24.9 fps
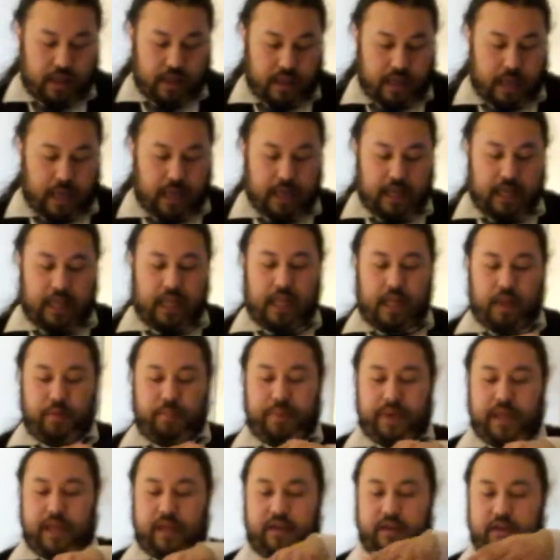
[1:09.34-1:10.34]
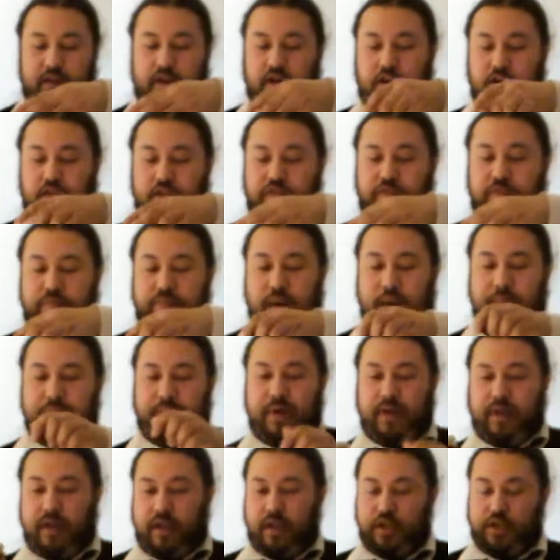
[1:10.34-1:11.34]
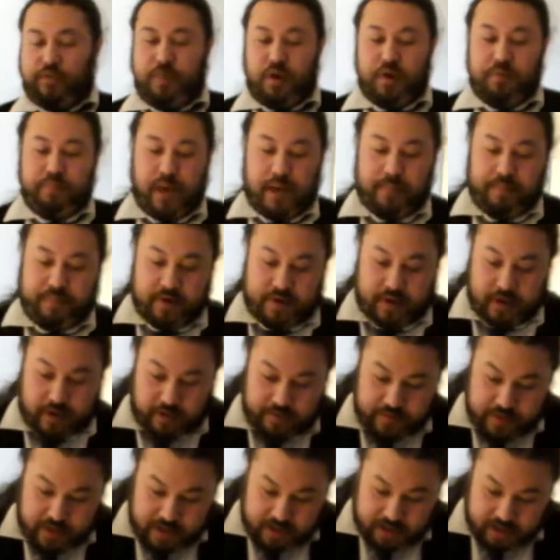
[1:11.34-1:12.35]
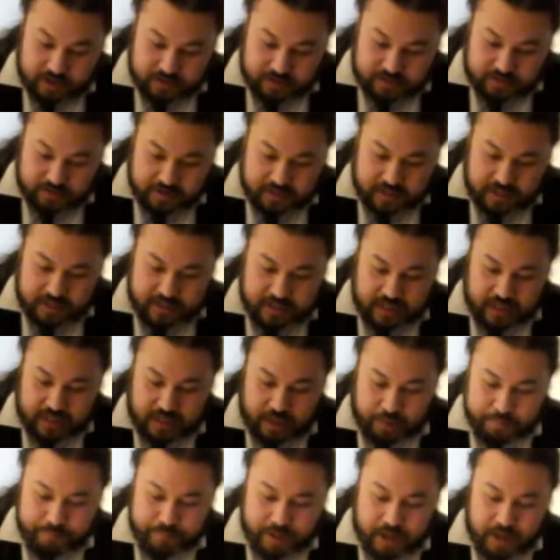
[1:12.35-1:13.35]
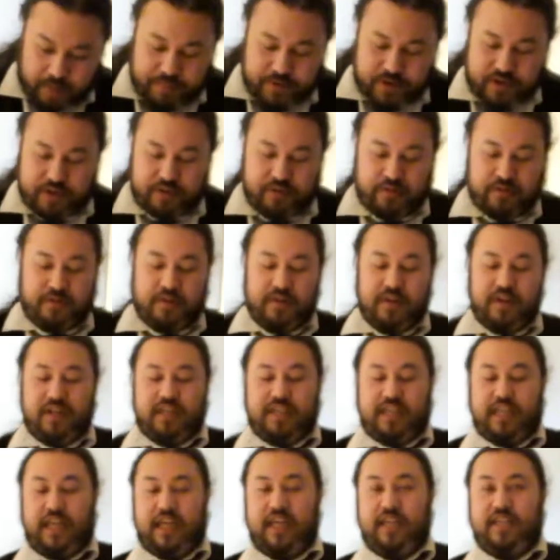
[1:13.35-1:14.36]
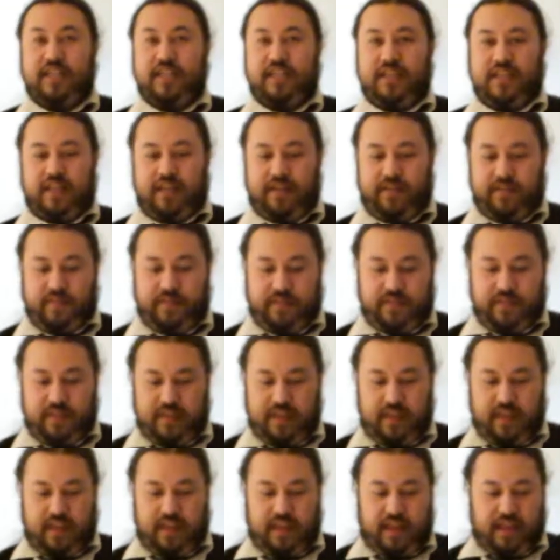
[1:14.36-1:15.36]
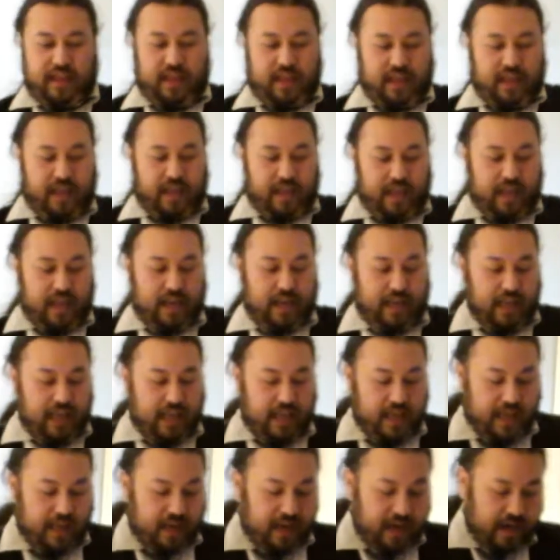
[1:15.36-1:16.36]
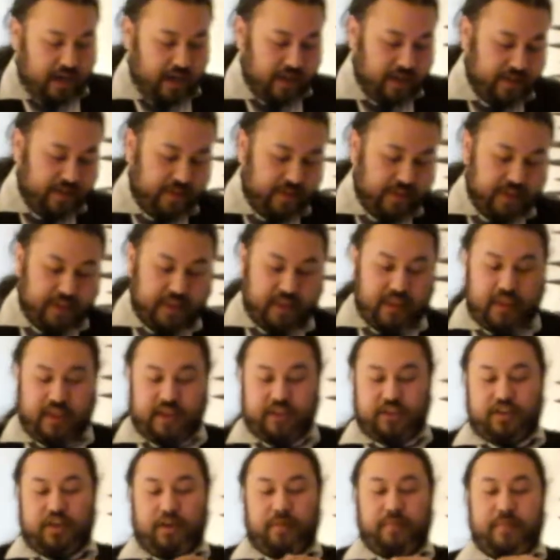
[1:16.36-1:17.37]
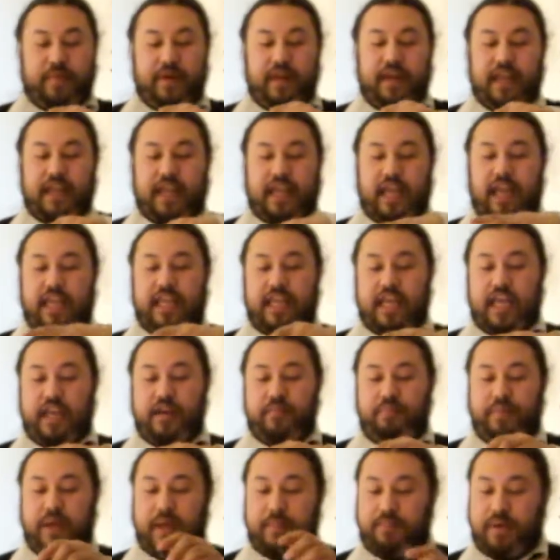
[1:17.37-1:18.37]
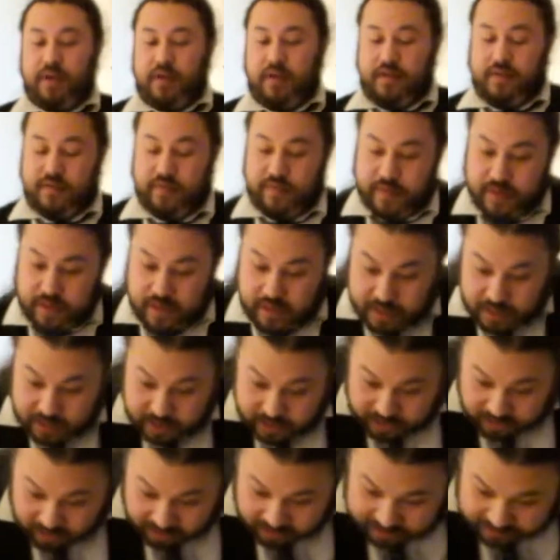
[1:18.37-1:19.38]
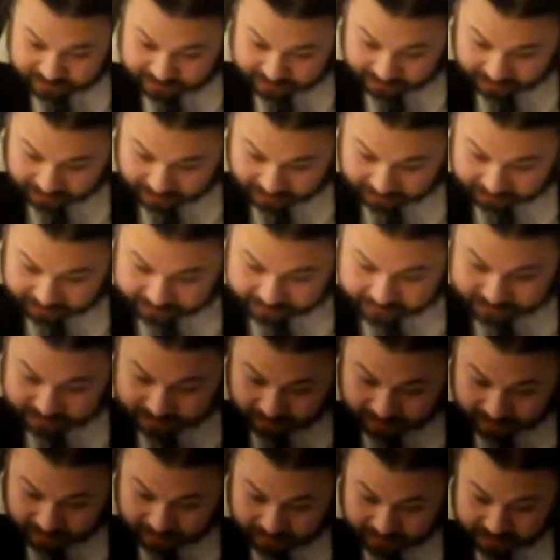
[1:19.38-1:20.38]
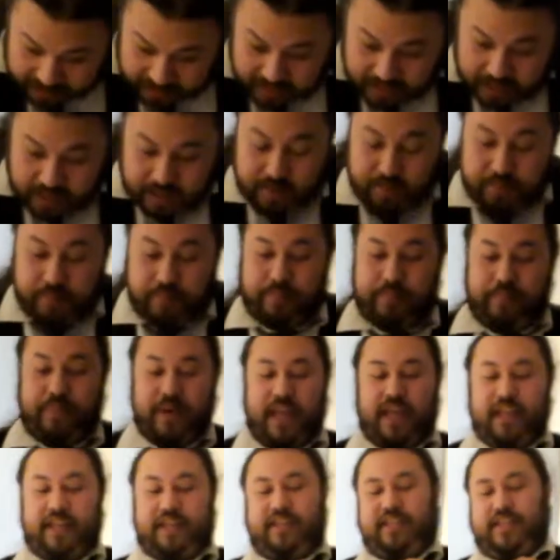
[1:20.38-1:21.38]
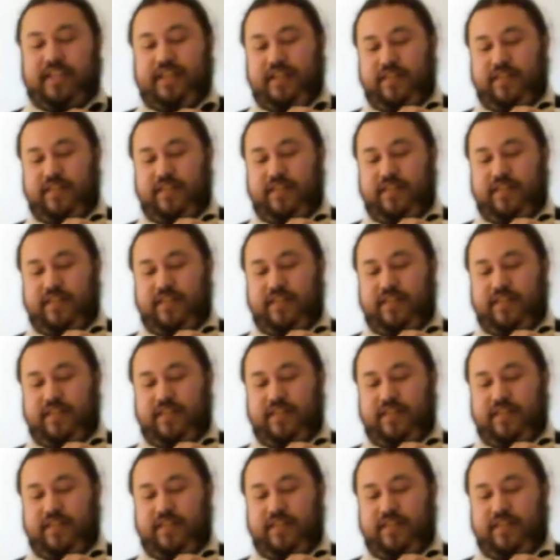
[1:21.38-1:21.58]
A little bit of paprika, smoked paprika, just to get like a barbecue taste. And then some cayenne pepper, just a tiny bit.